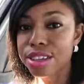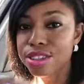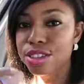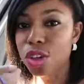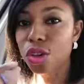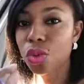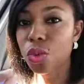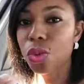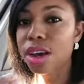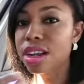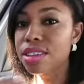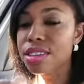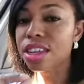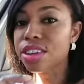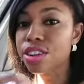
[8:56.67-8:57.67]
So
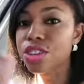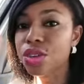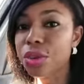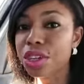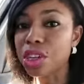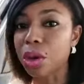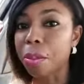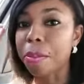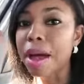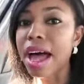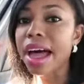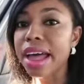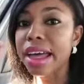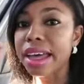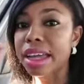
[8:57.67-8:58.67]
what it's going to do in your
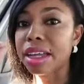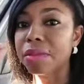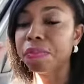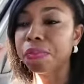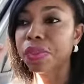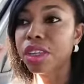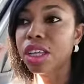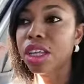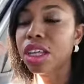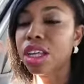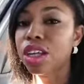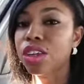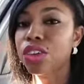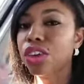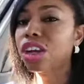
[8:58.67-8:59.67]
mind,
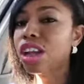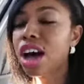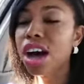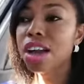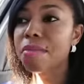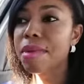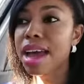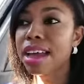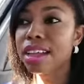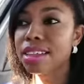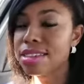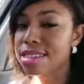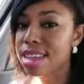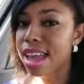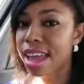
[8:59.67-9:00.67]
you're going to
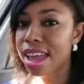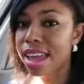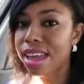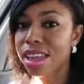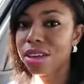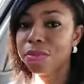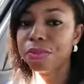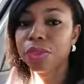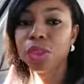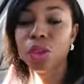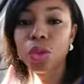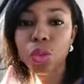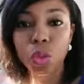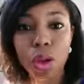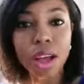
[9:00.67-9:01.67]
automatically say
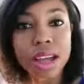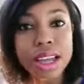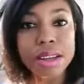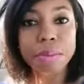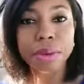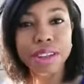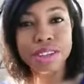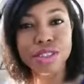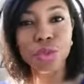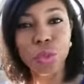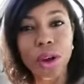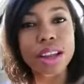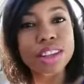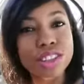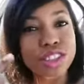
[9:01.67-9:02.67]
1 +
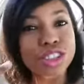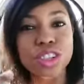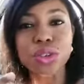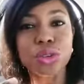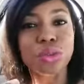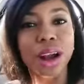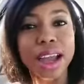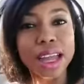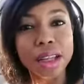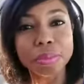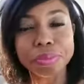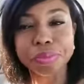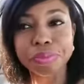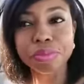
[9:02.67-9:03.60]
1 = 2, right?